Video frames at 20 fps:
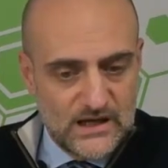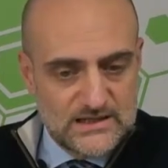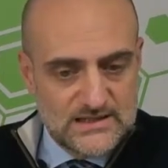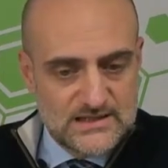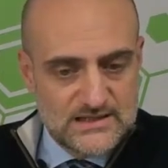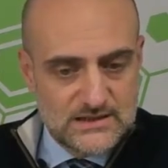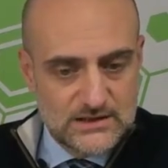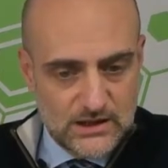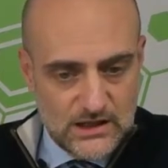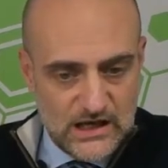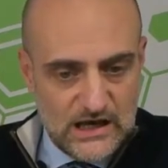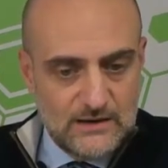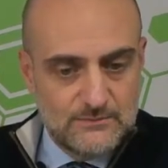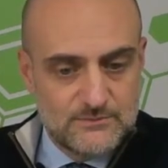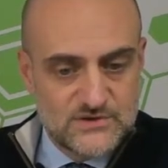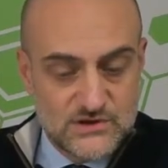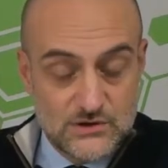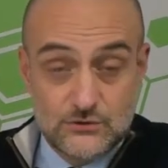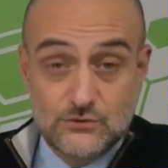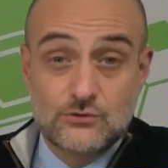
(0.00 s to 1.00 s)
The
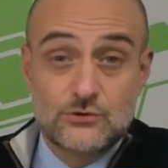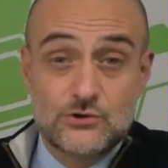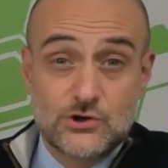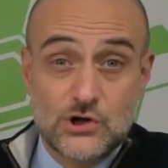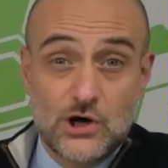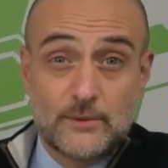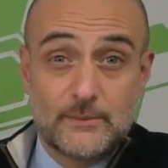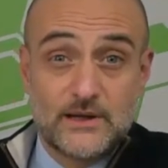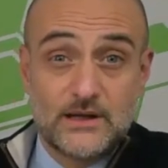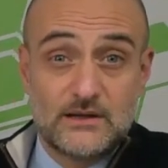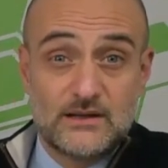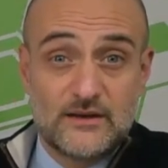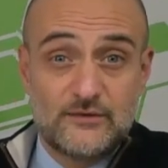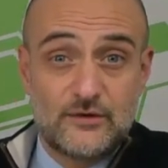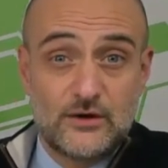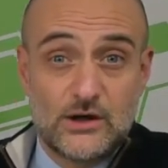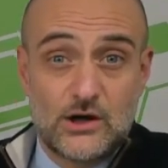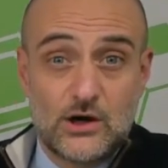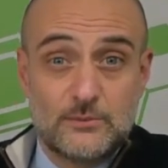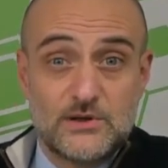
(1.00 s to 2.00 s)
game's
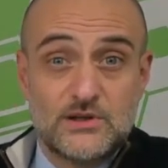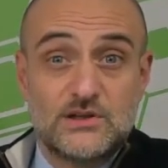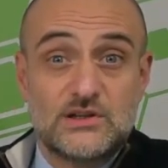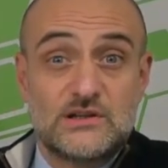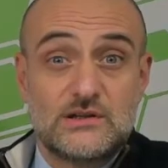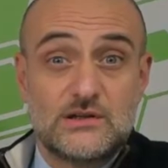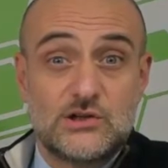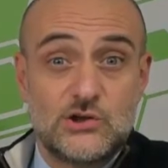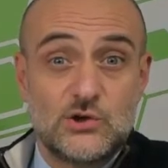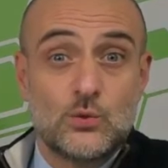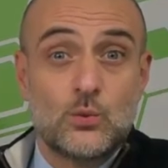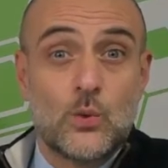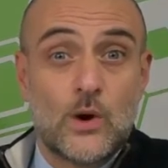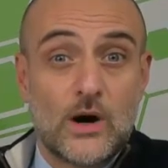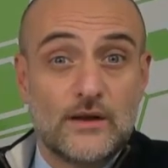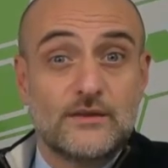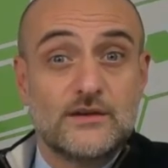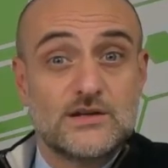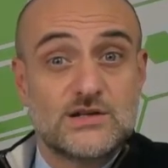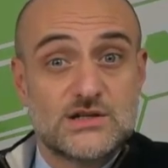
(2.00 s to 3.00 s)
definitely coming
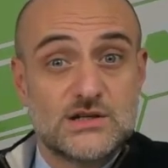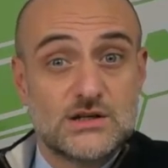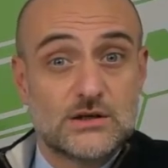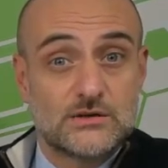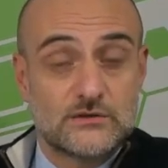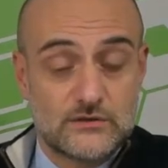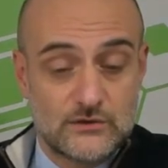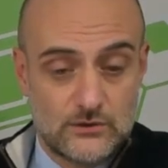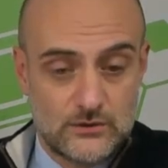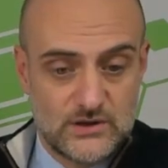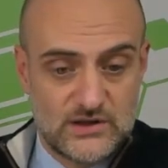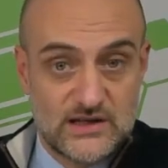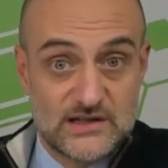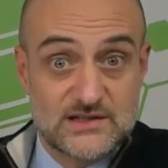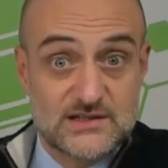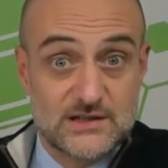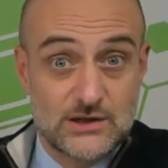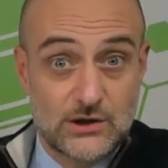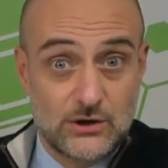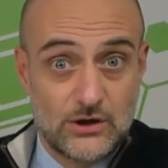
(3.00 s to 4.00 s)
Q1 this year, so there's
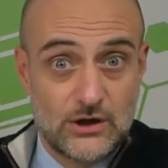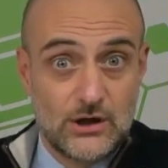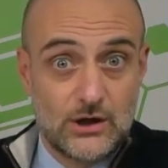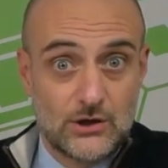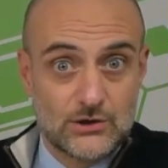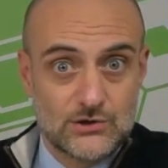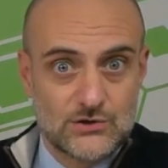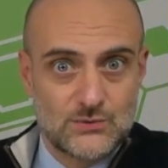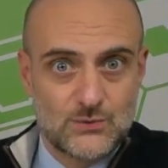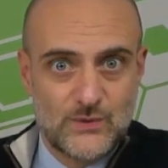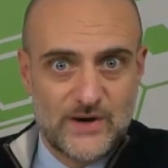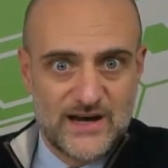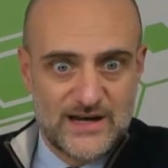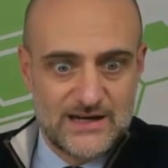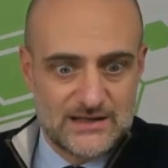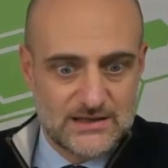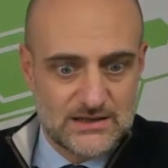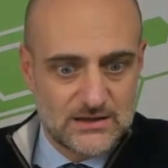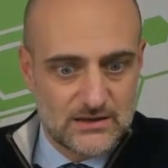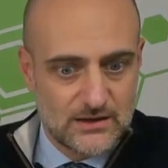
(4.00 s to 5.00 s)
not a lot to wait.
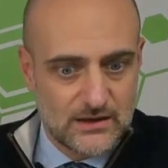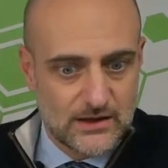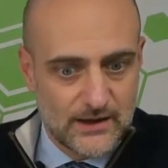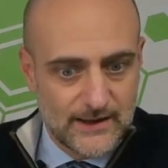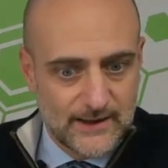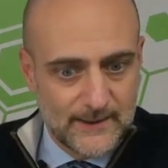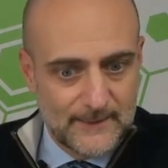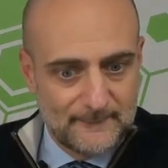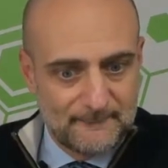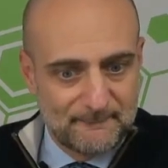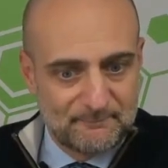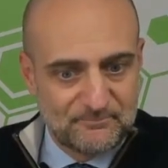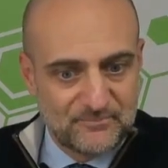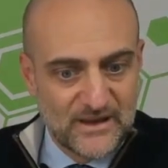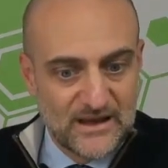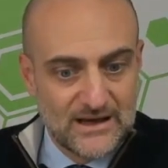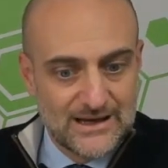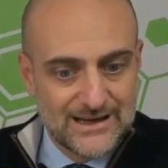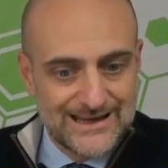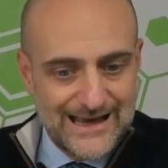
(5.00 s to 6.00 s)

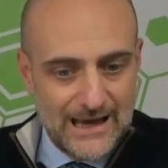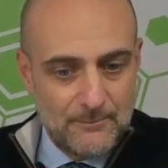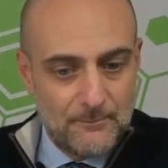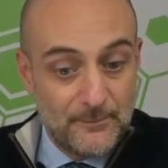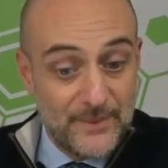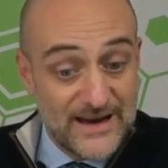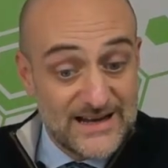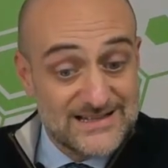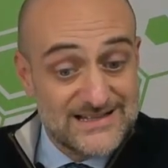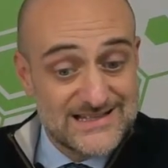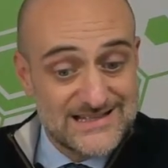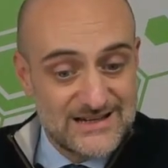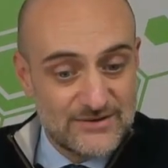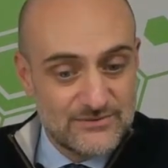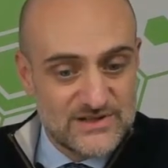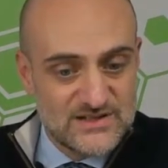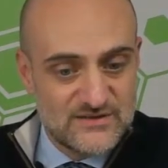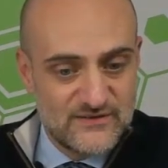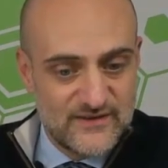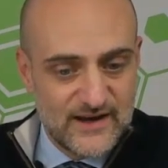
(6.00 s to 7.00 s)
Campaign
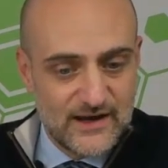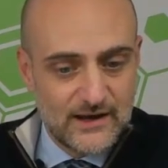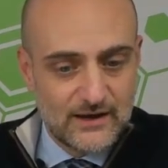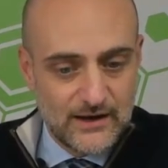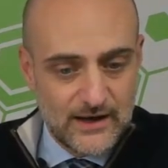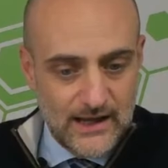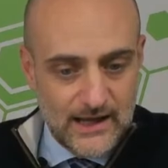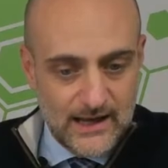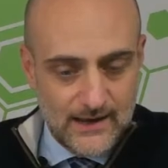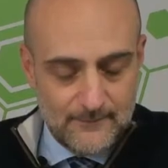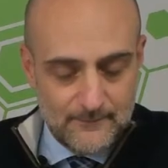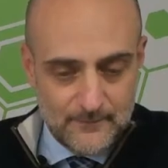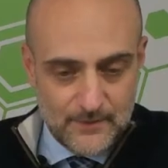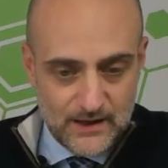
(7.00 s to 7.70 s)
Series Vietnam.